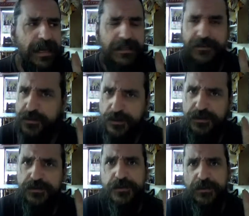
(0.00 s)
as
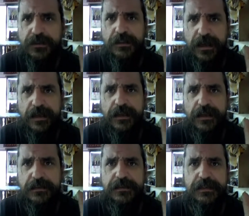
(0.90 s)
good to your
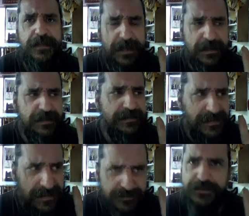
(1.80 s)
clients and take it as
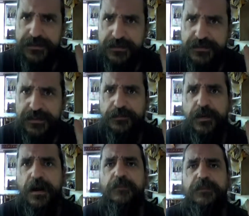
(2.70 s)
serious their
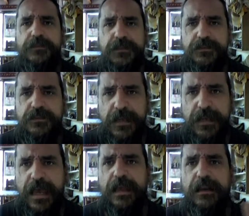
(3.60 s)
problems as you
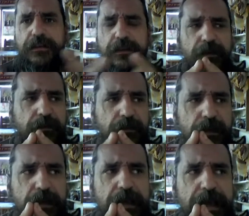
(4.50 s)
can,
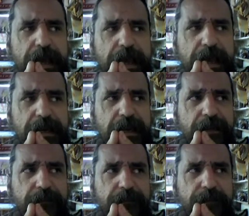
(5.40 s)
And
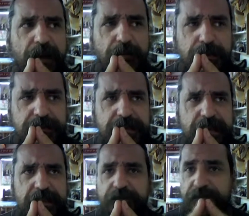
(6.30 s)
I would say
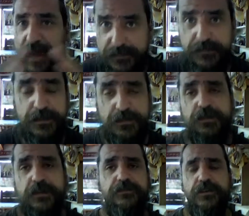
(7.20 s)
the vast
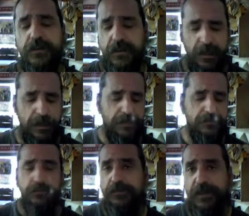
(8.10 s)
majority of your
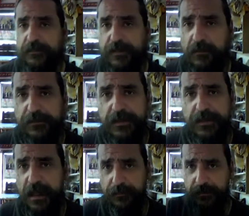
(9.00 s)
clients, you will not be able to
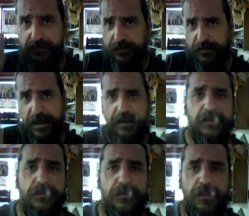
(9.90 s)
help them
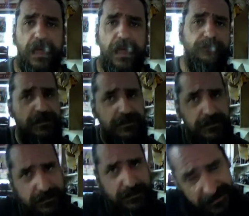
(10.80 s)
directly. You will have to
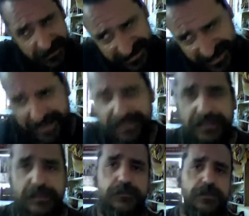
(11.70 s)
take
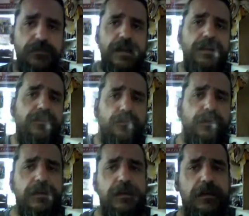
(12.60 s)
them to the right
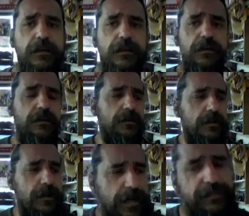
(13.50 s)
authority.
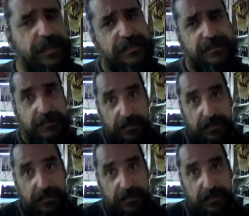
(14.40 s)
And that's the